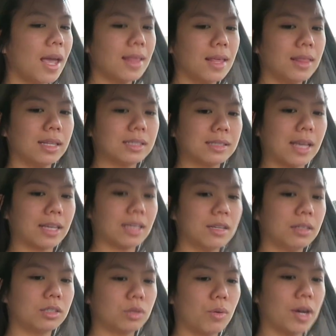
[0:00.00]
And the
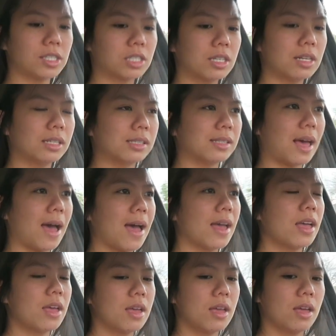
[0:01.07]
second question is that
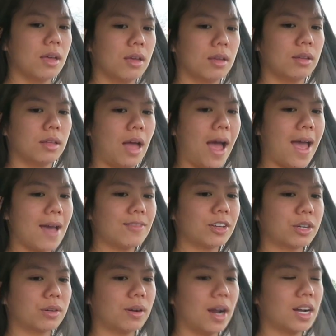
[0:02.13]
I have a
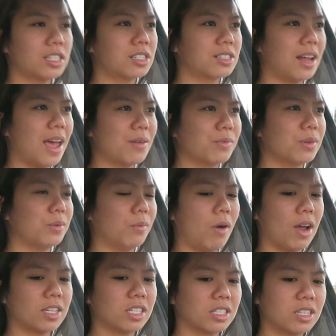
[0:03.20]
crush and we
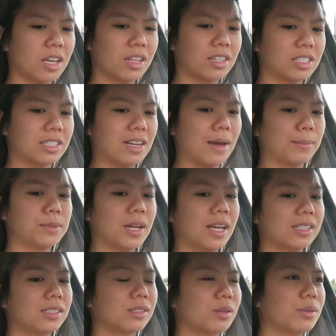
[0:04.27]
watch each other's
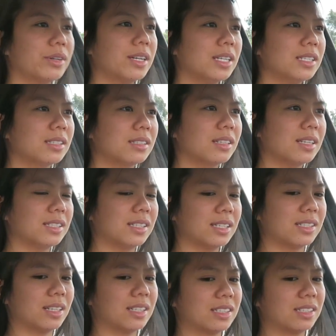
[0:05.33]
Snapchat stories. Is
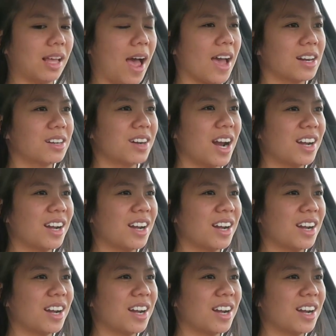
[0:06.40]
this a sign or